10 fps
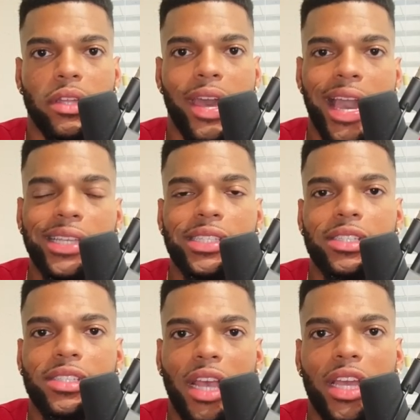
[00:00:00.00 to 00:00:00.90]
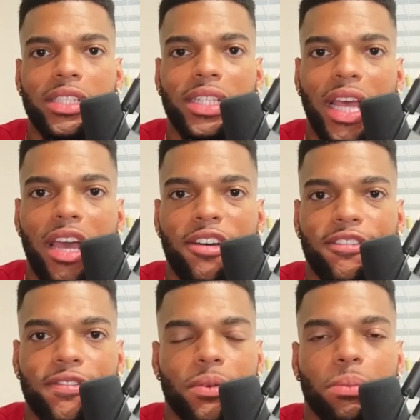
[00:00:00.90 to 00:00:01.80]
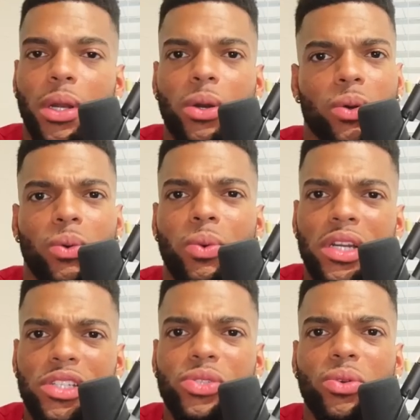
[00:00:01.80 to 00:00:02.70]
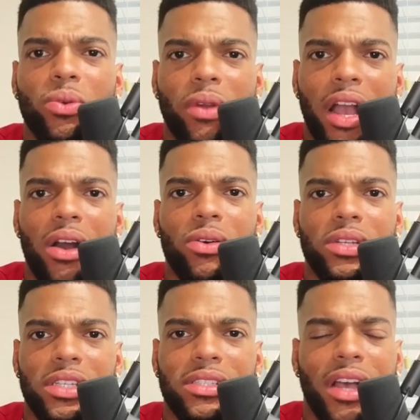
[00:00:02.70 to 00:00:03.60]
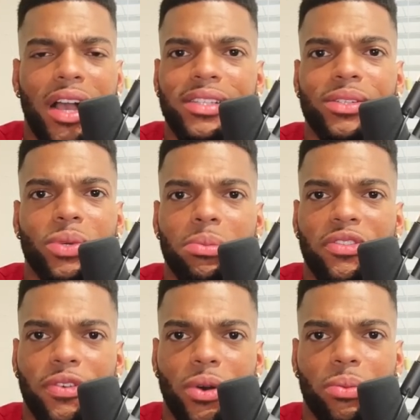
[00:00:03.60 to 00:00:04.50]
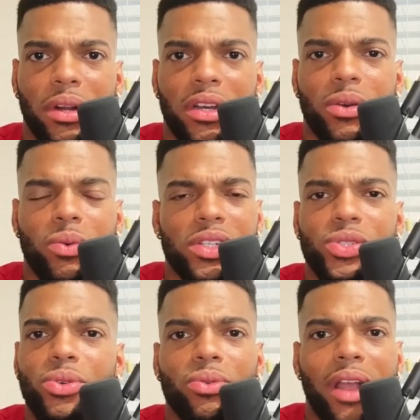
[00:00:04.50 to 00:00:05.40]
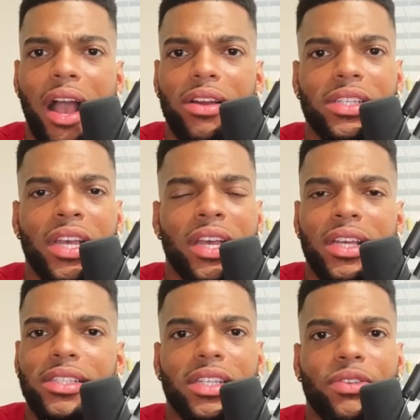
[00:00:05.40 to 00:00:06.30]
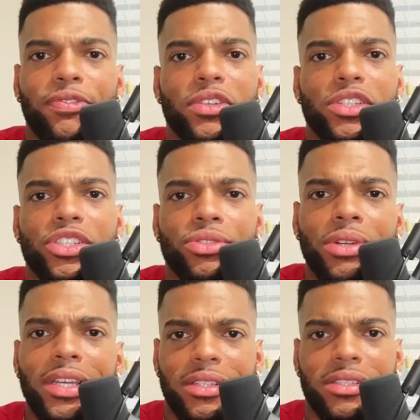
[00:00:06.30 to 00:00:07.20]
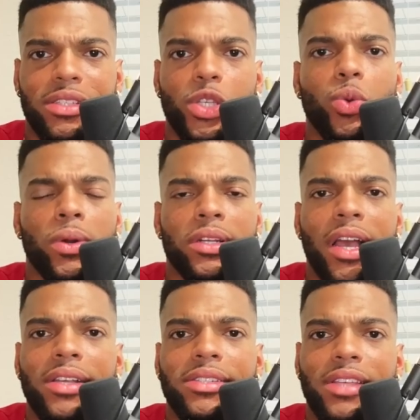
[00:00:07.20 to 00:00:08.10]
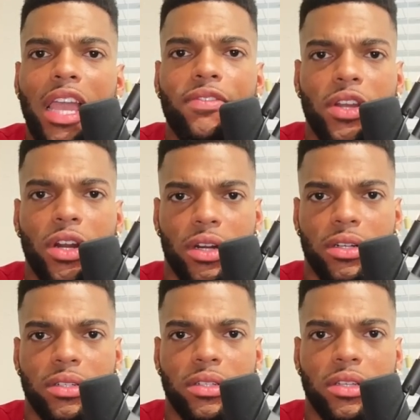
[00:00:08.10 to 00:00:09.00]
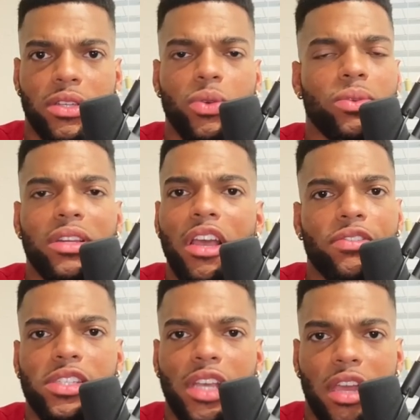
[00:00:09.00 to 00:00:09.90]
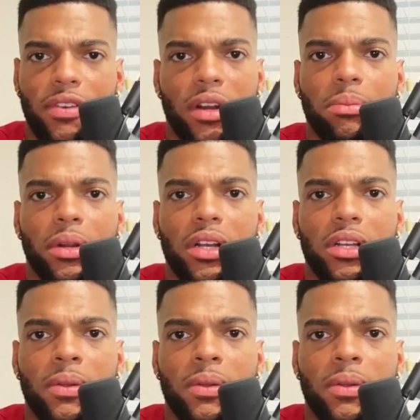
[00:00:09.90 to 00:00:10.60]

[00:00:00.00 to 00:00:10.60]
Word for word: Exit stage left. Bro, what is you around these toxic women for, bro? What is you around? These? She for the streets. You were not saving her. You will never save her, bro.